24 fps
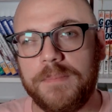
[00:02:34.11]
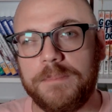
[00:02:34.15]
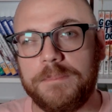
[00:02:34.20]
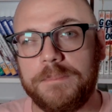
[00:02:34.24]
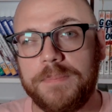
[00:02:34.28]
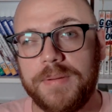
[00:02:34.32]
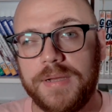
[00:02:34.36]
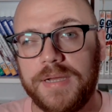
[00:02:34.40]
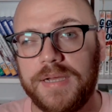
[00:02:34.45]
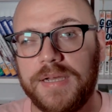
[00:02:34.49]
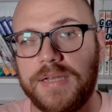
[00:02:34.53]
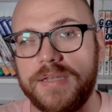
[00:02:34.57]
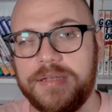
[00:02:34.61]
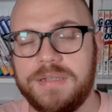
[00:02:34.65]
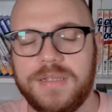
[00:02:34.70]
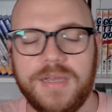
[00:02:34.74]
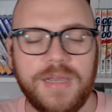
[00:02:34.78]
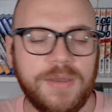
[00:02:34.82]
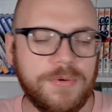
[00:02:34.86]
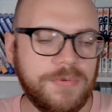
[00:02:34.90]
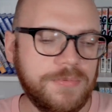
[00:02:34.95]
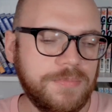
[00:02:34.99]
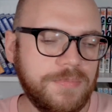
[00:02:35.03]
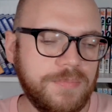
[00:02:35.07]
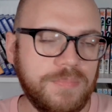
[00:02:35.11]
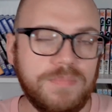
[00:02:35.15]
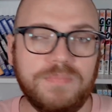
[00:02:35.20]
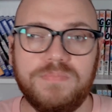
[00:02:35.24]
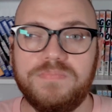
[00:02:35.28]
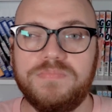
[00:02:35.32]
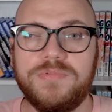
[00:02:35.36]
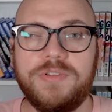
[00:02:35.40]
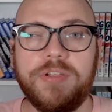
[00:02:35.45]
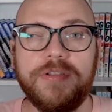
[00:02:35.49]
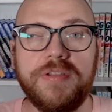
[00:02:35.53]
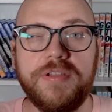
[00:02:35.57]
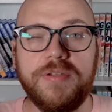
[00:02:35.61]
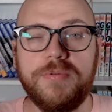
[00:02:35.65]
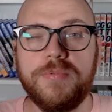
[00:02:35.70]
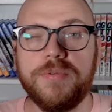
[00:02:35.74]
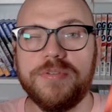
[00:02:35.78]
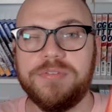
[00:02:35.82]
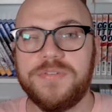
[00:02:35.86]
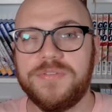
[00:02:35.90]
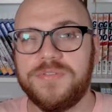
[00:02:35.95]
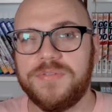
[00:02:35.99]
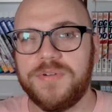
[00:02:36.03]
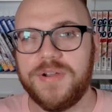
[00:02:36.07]
But I totally
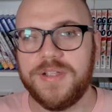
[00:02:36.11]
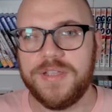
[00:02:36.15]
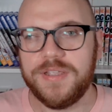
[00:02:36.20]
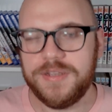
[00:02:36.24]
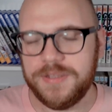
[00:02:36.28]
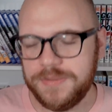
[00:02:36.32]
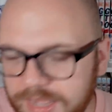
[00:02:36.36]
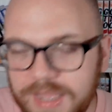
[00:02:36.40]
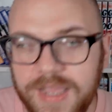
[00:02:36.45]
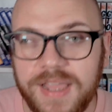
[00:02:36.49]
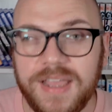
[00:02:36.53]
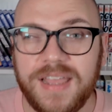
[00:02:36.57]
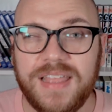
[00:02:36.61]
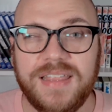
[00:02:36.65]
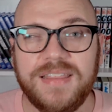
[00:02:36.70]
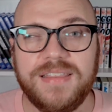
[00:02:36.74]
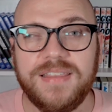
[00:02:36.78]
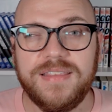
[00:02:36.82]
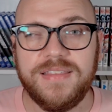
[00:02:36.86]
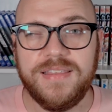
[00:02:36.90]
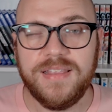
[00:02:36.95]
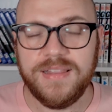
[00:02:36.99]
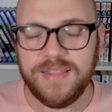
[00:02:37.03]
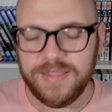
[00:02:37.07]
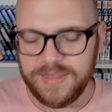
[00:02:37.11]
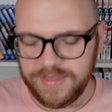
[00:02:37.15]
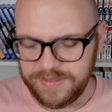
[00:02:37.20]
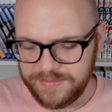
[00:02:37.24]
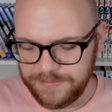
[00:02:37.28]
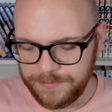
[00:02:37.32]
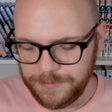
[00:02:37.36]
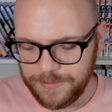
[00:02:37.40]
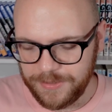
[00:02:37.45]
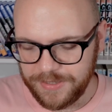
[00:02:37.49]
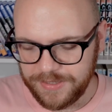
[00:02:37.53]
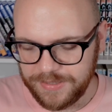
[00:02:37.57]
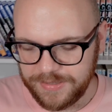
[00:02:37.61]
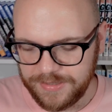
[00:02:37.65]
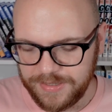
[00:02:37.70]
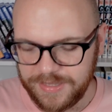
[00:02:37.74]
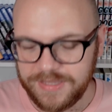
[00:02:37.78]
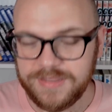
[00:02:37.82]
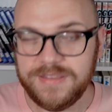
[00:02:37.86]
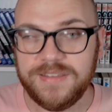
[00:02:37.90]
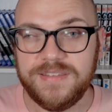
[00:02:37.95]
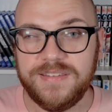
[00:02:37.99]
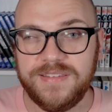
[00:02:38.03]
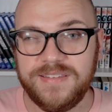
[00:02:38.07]
want to try it. And the last one,
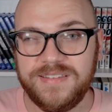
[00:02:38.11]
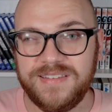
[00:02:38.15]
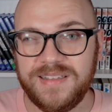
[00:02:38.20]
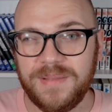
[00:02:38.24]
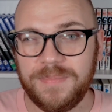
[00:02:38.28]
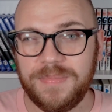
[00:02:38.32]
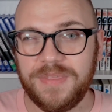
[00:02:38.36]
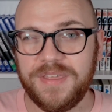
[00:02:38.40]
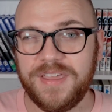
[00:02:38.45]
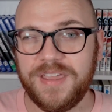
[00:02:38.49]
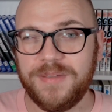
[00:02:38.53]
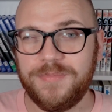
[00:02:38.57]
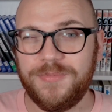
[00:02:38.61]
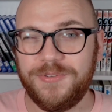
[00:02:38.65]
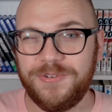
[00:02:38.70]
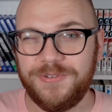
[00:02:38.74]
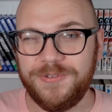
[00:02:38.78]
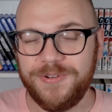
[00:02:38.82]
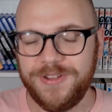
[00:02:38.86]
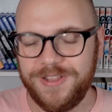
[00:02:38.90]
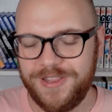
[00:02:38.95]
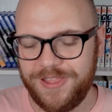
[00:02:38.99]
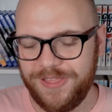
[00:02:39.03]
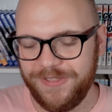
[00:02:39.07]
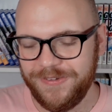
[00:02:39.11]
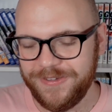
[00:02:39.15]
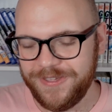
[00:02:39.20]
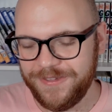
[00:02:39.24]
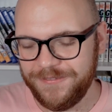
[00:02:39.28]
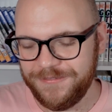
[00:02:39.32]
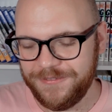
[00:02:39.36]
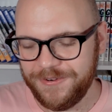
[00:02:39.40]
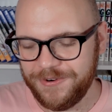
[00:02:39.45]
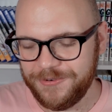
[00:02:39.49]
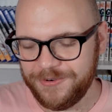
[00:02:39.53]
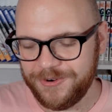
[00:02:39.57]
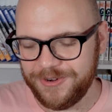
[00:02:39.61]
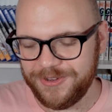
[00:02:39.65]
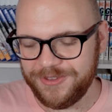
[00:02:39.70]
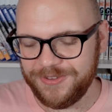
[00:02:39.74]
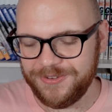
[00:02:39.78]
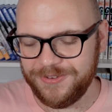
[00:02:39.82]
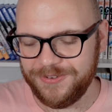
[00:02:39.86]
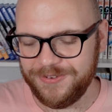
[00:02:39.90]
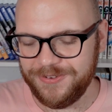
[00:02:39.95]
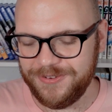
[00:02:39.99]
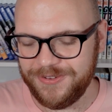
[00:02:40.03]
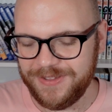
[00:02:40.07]
and this is something I'm really looking forward
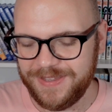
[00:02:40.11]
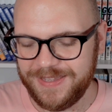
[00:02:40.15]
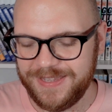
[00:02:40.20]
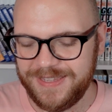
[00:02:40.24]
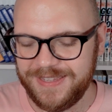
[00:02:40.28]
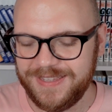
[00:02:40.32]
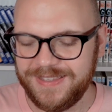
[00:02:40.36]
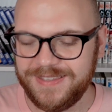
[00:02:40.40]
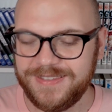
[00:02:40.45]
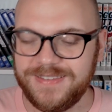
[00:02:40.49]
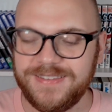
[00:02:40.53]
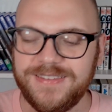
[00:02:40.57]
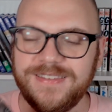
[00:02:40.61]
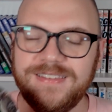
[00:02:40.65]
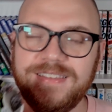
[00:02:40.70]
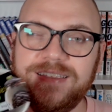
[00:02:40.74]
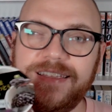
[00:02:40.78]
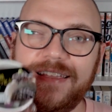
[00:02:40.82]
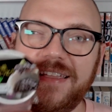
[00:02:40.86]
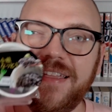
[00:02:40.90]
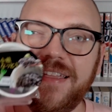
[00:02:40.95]
to, is